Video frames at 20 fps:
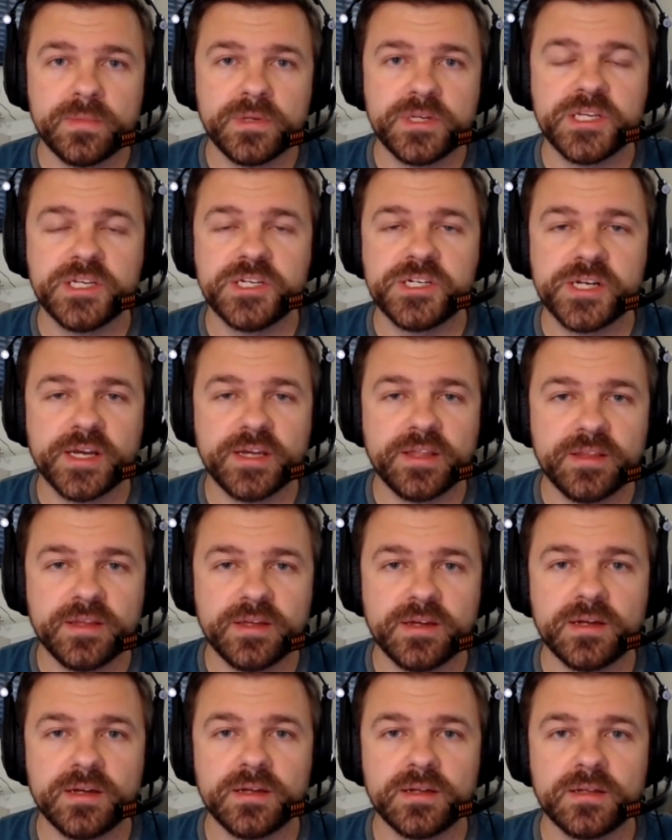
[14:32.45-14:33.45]
TJ,
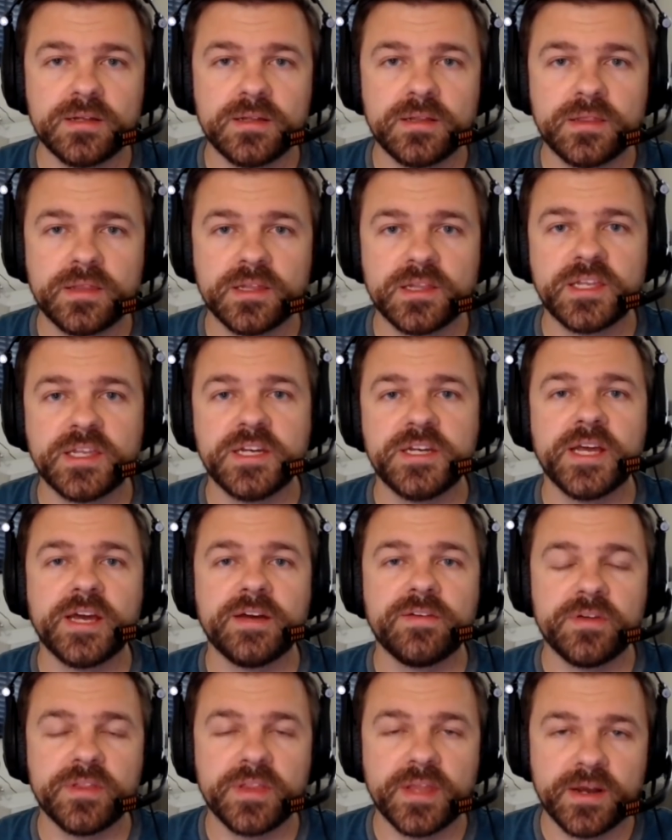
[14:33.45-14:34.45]
the lead
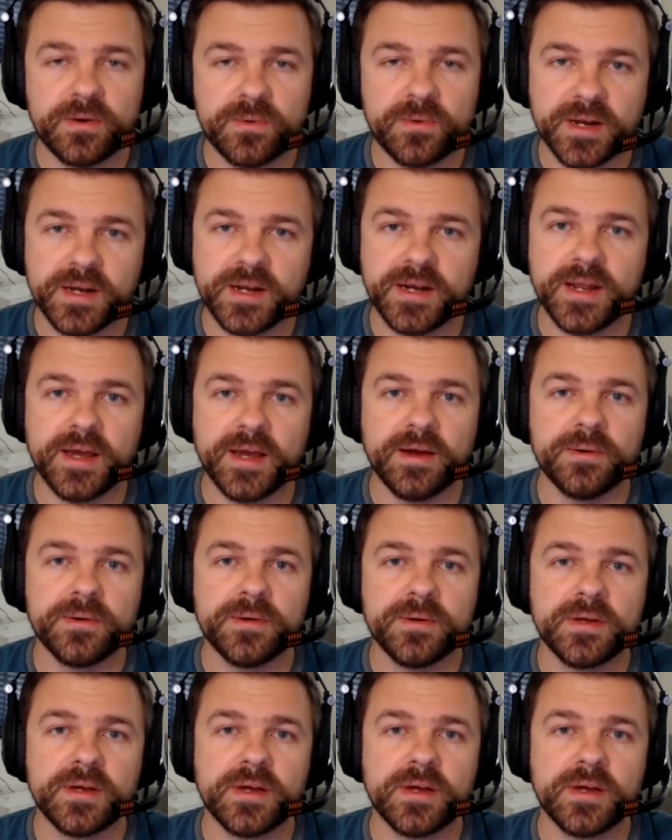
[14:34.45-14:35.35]
dev on that right now,